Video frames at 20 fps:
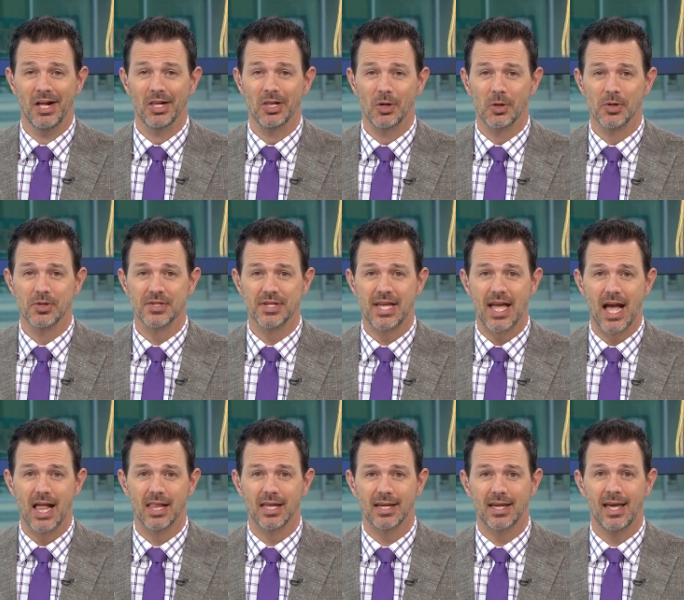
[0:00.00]
Lauren
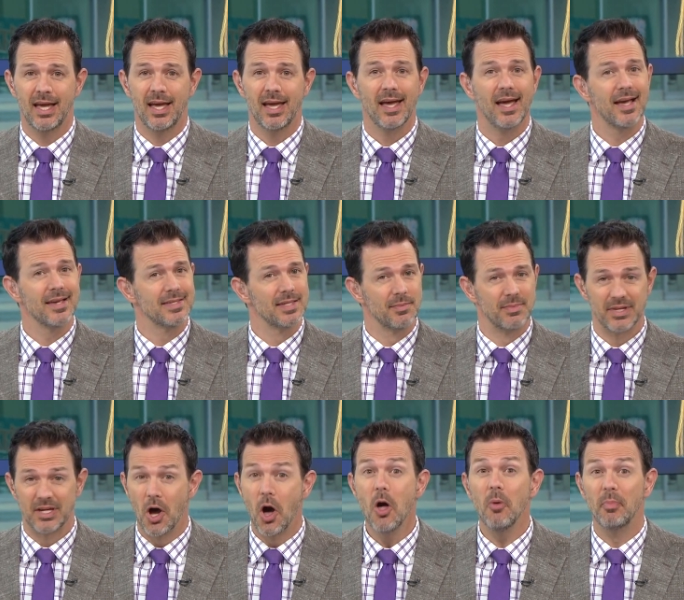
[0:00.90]
Zakalik has
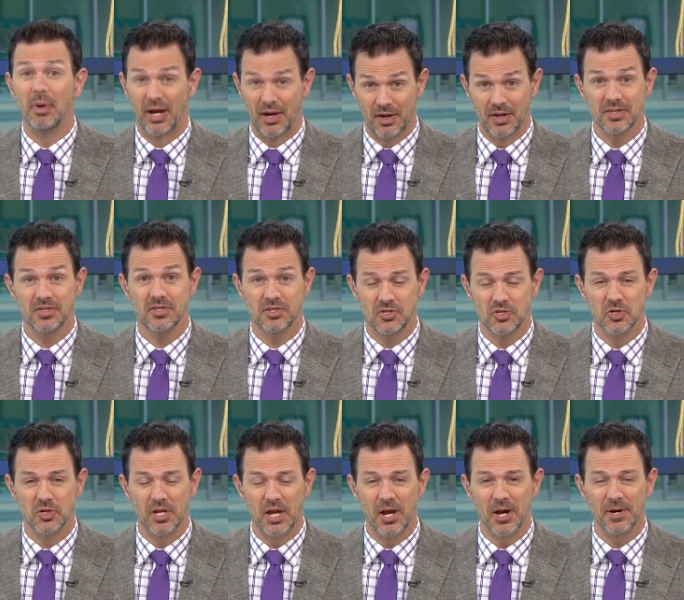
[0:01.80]
something all parents
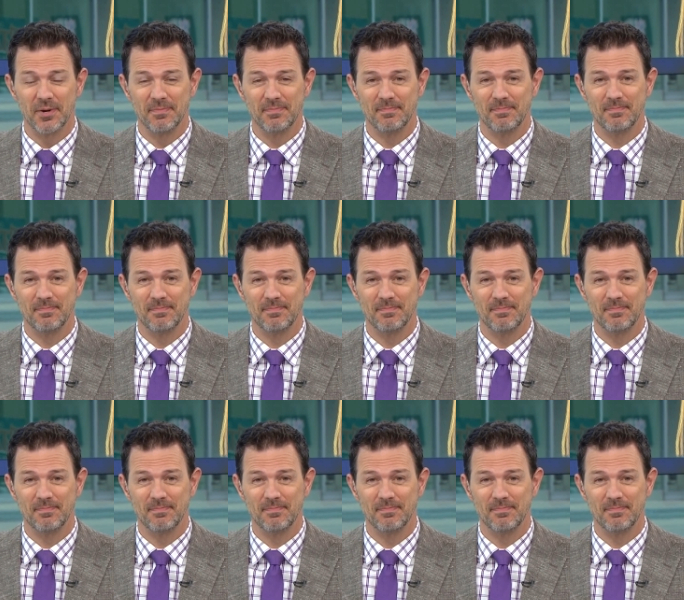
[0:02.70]
should hear.